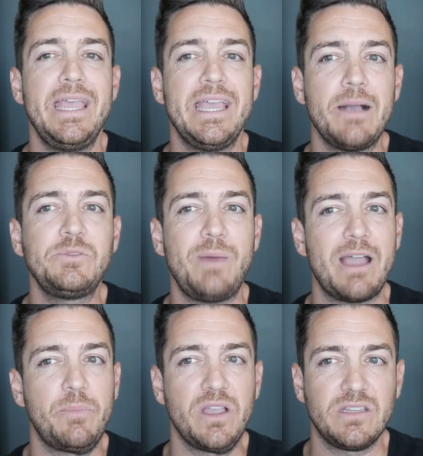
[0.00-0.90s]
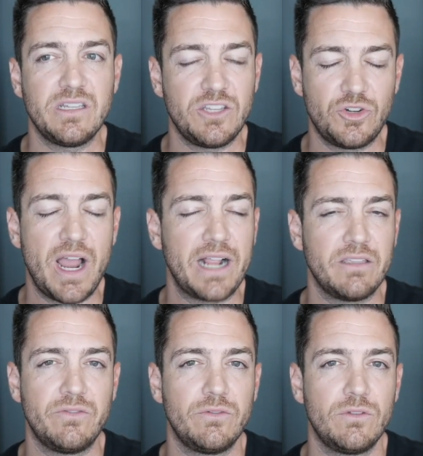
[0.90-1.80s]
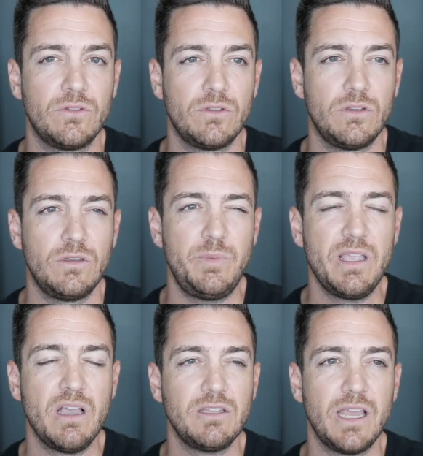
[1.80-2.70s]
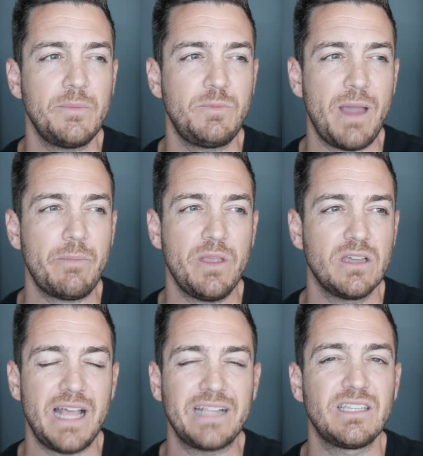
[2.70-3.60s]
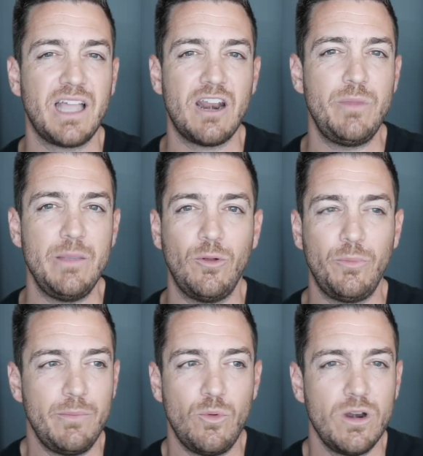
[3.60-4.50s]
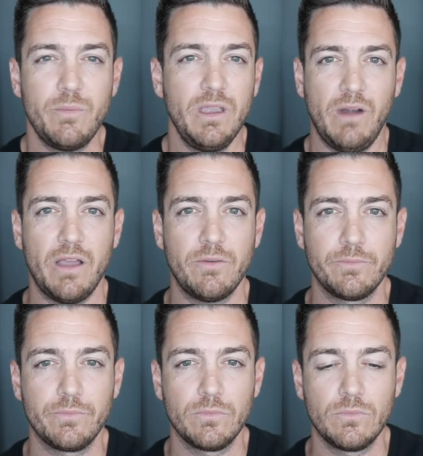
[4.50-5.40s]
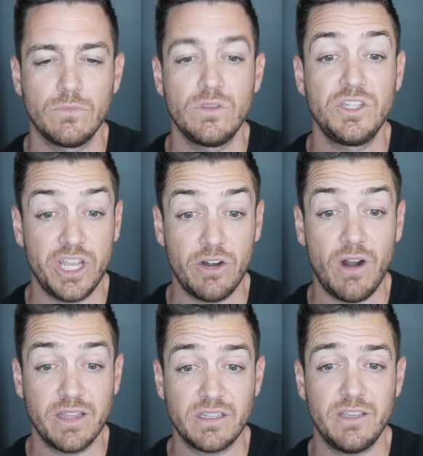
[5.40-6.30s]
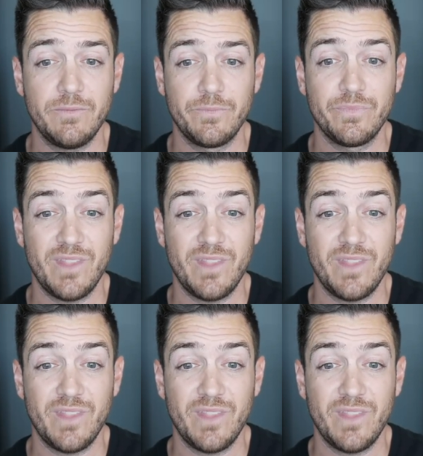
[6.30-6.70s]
It comes back because it's attractive. It's because it comes back because that's the kind of people want to be around. Generosity.